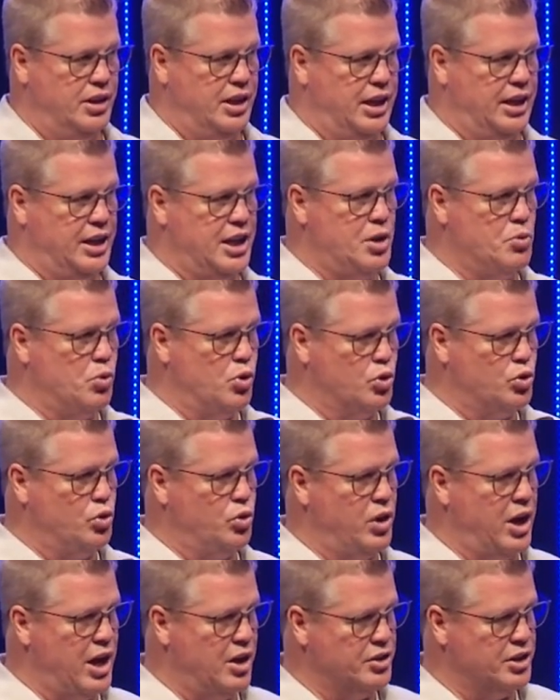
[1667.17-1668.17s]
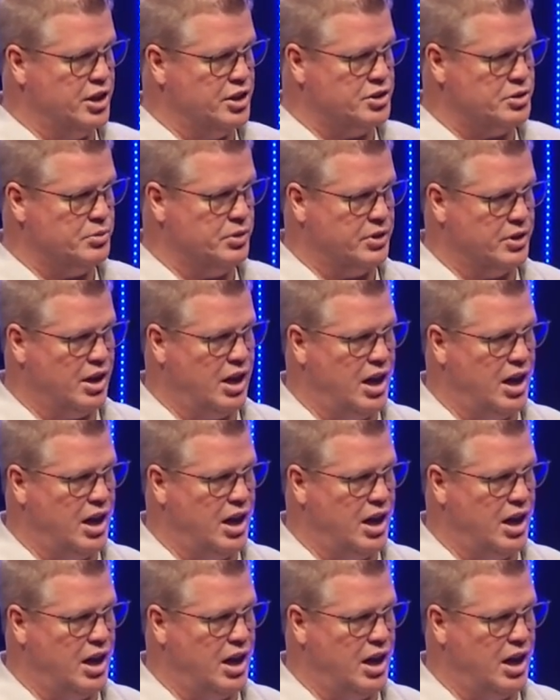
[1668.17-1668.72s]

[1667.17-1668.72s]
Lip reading: and He will crown us with